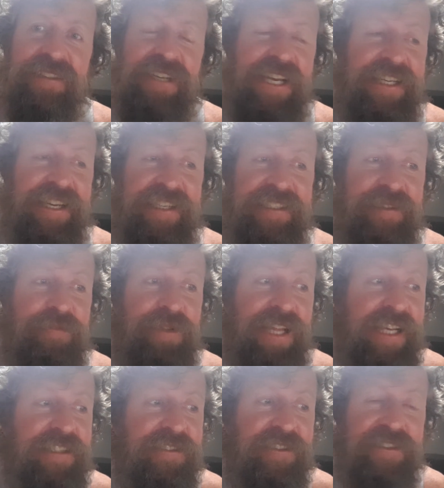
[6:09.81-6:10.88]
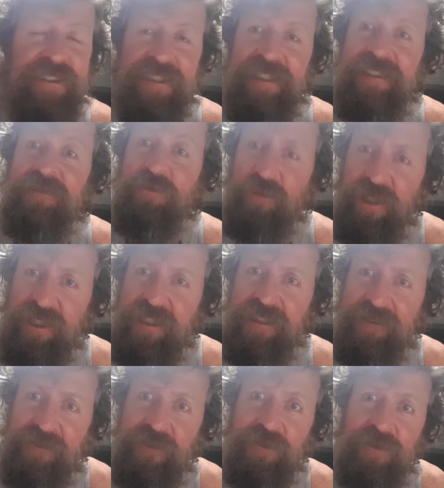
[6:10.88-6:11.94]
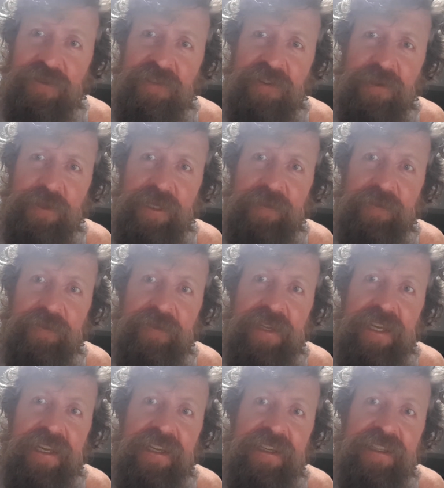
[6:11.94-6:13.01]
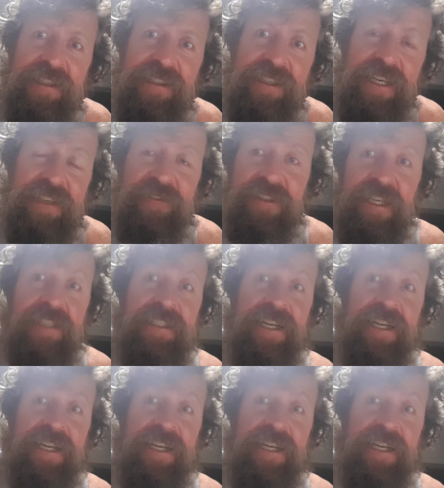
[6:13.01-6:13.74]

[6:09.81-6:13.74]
okay, the black horse, it wanted a full grooming. Even though